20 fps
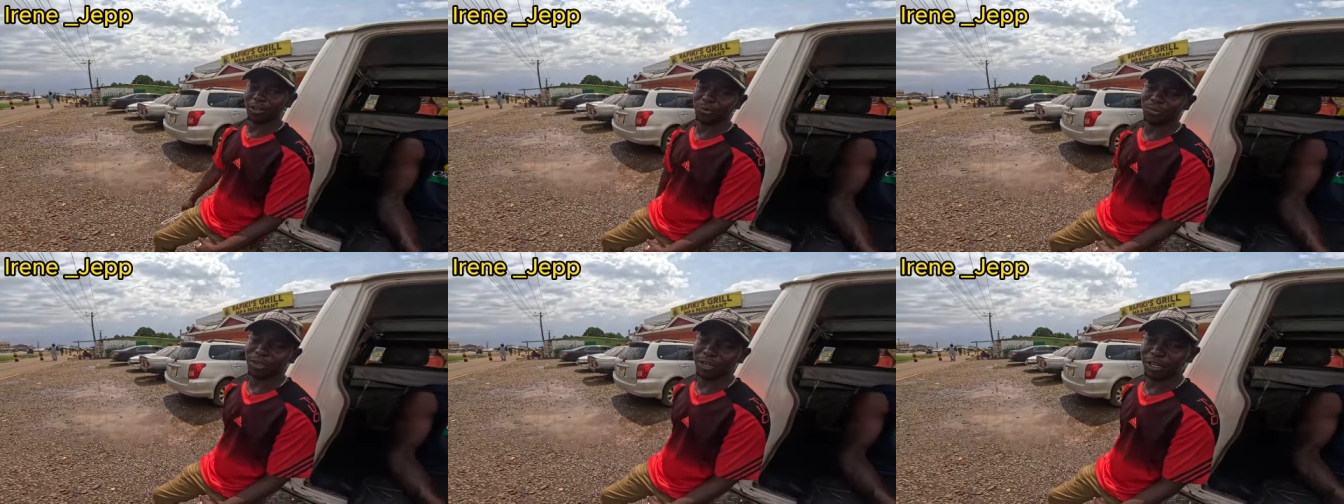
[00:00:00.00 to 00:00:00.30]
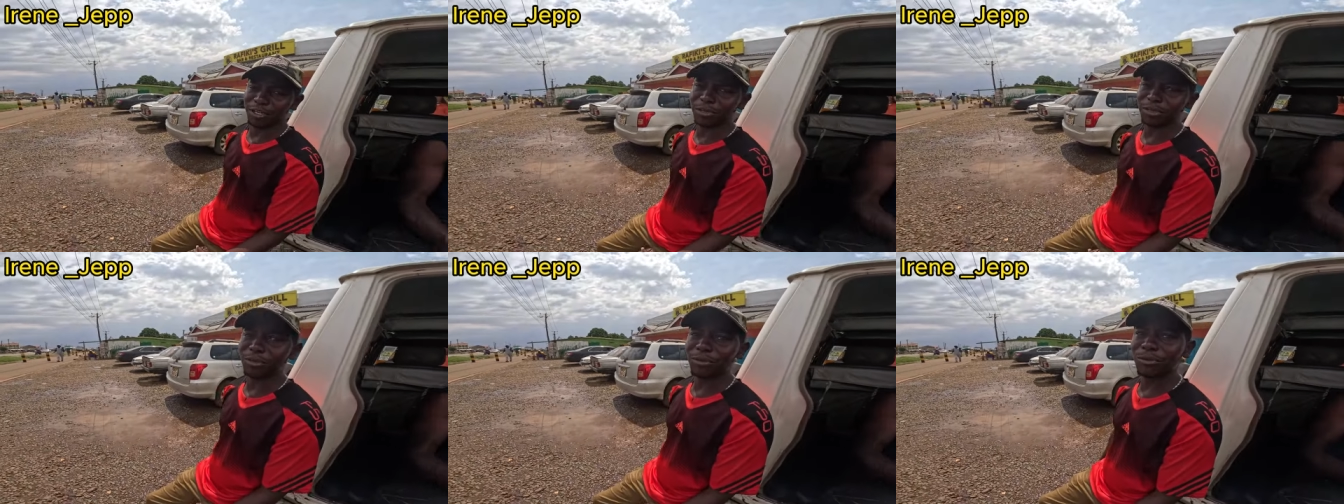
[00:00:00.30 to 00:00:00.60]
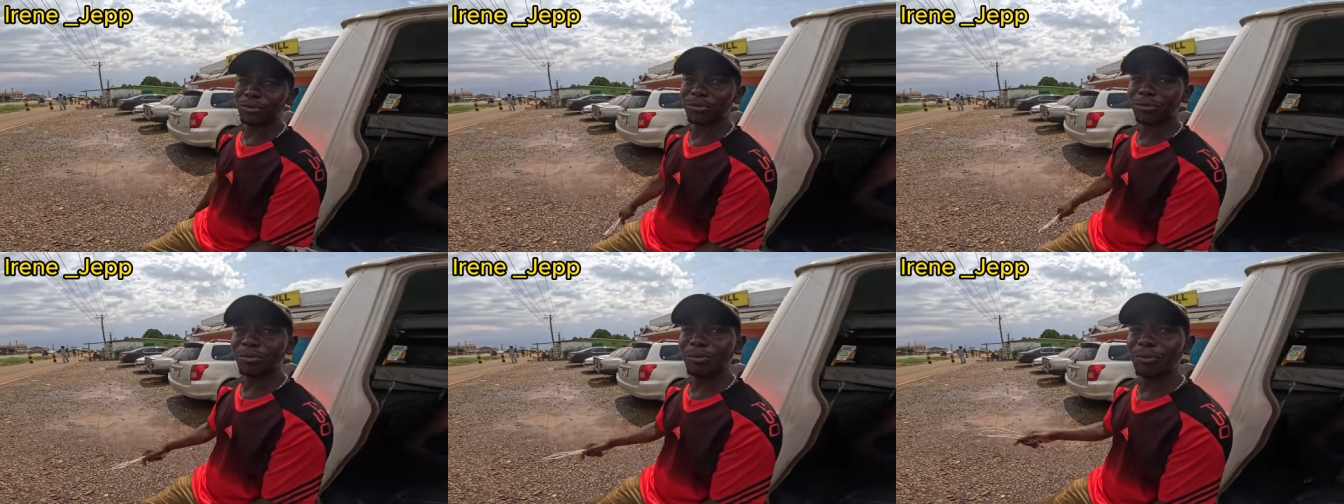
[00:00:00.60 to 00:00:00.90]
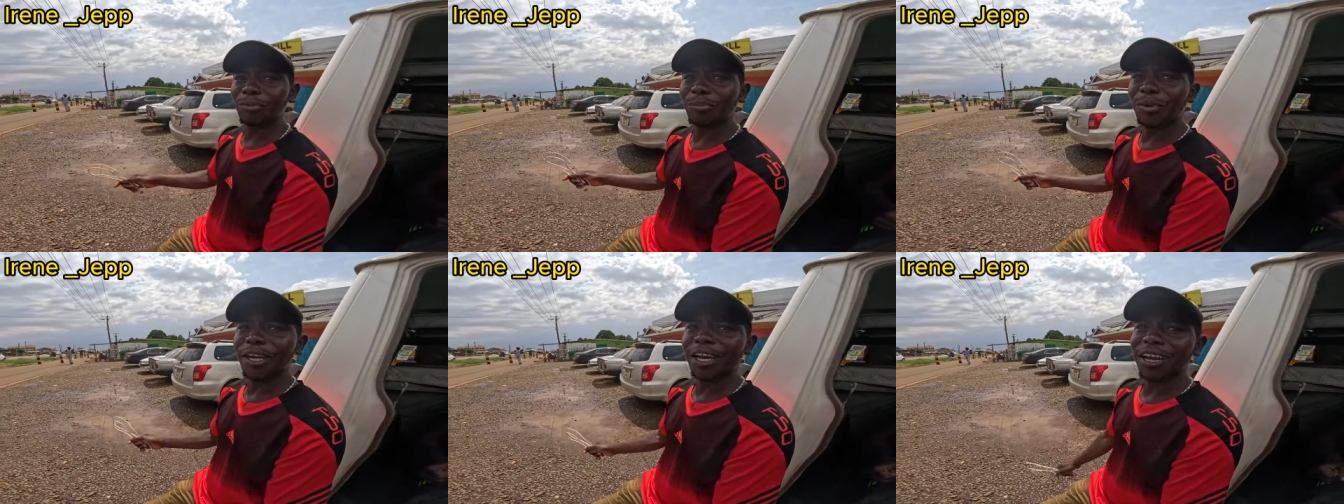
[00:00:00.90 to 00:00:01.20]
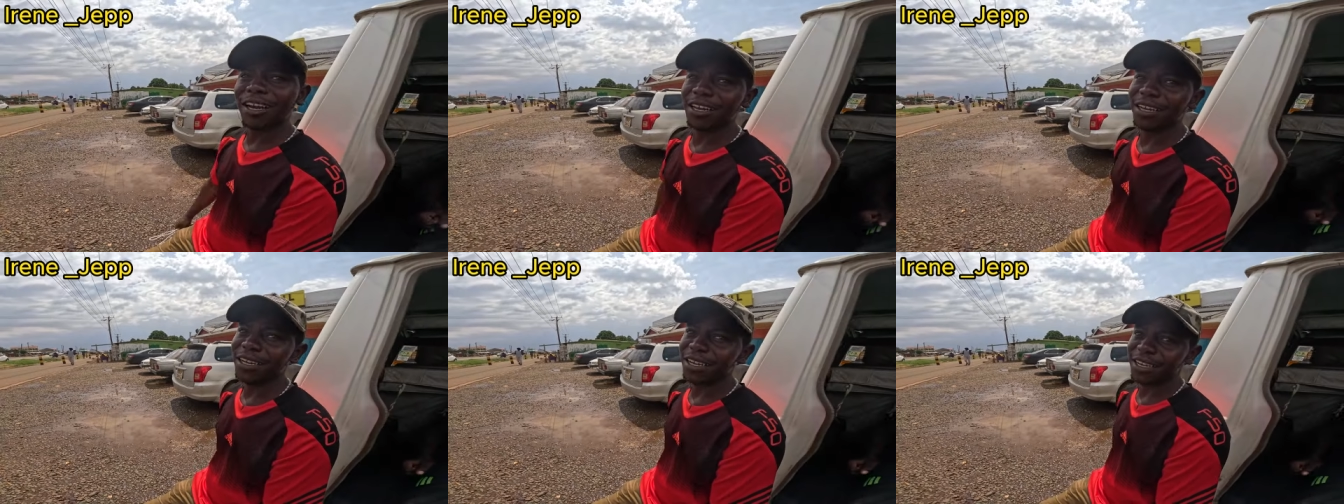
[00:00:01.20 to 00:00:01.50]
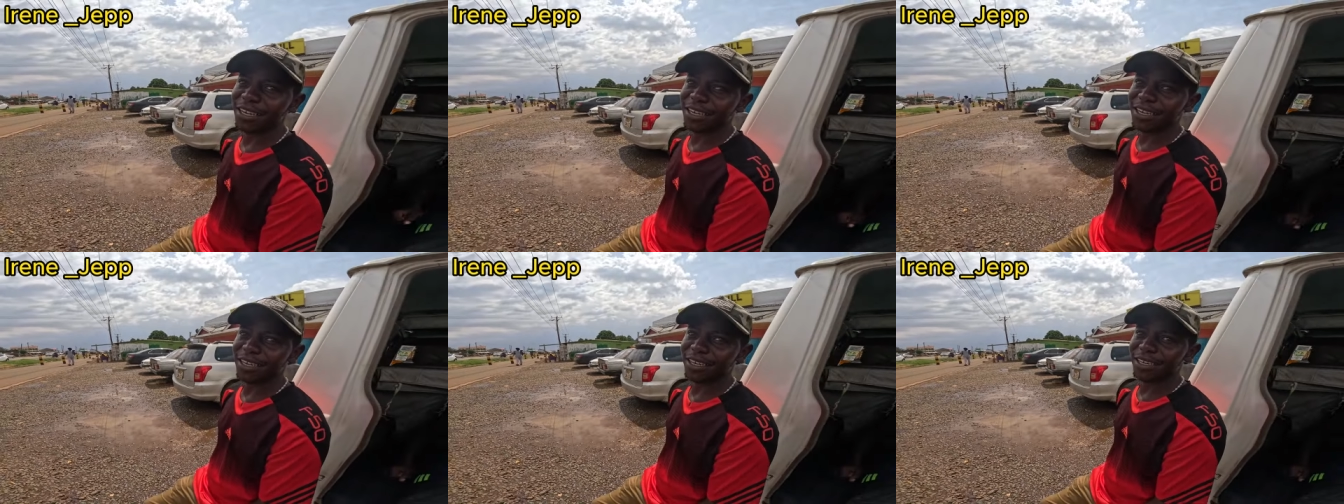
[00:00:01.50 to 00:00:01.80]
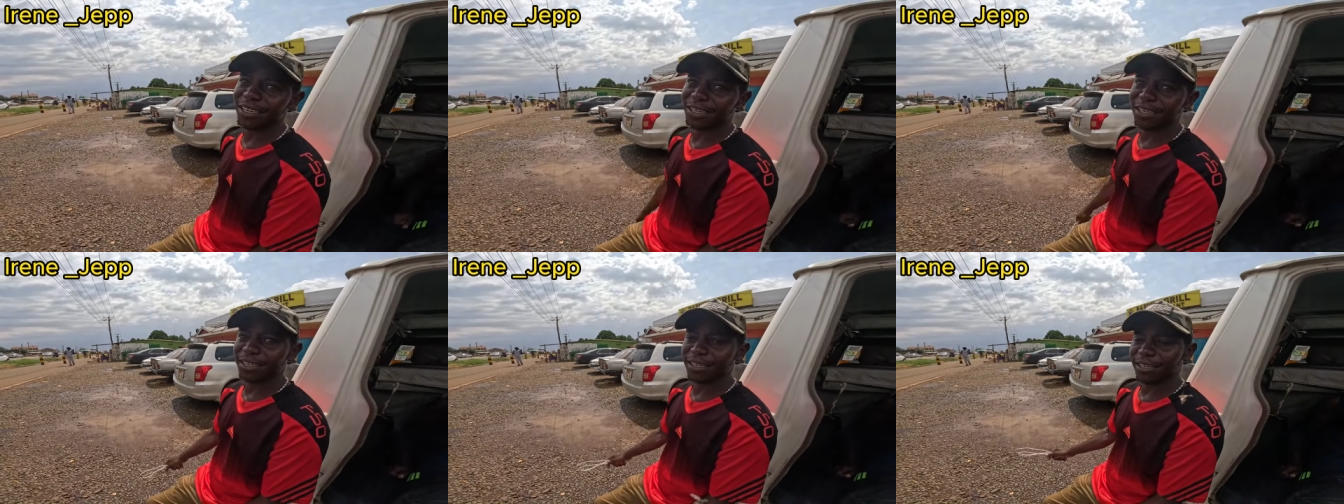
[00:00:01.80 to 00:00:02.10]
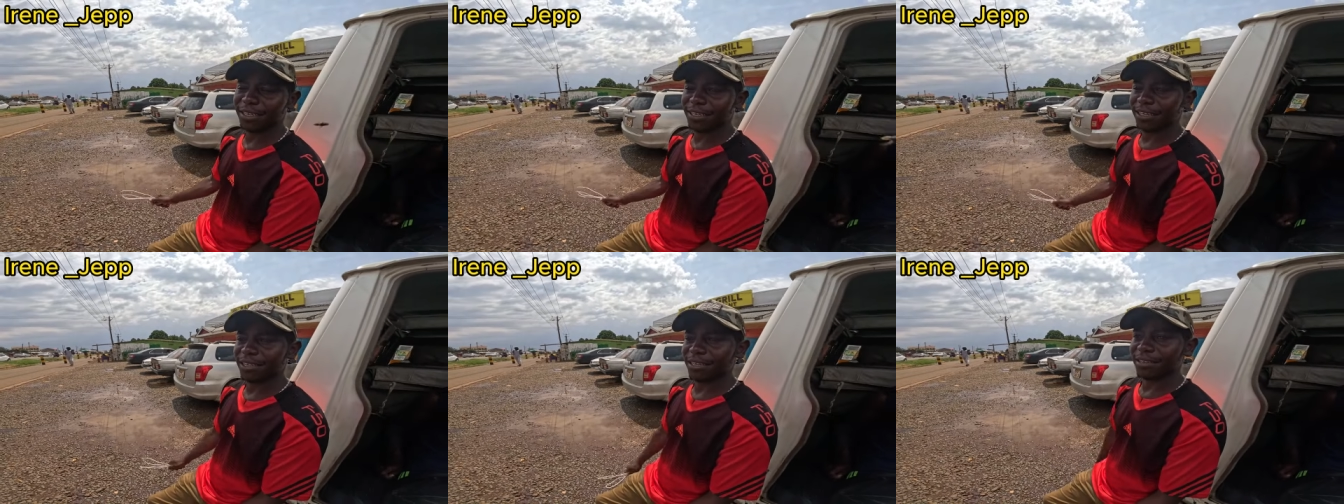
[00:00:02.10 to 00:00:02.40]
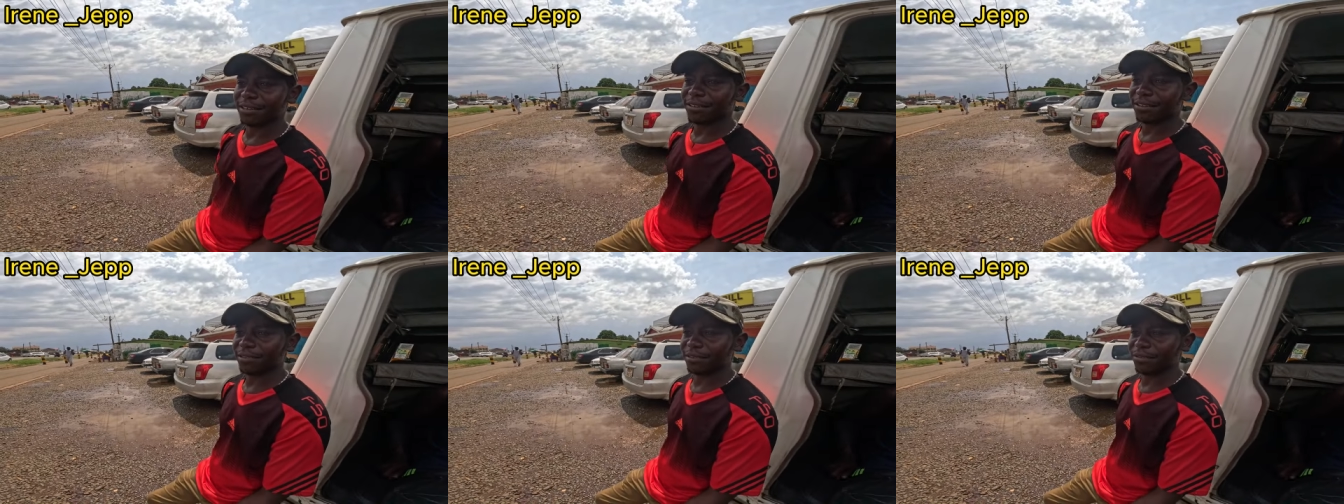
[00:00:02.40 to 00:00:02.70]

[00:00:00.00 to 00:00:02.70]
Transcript: I normally do mechanic. Mechanic.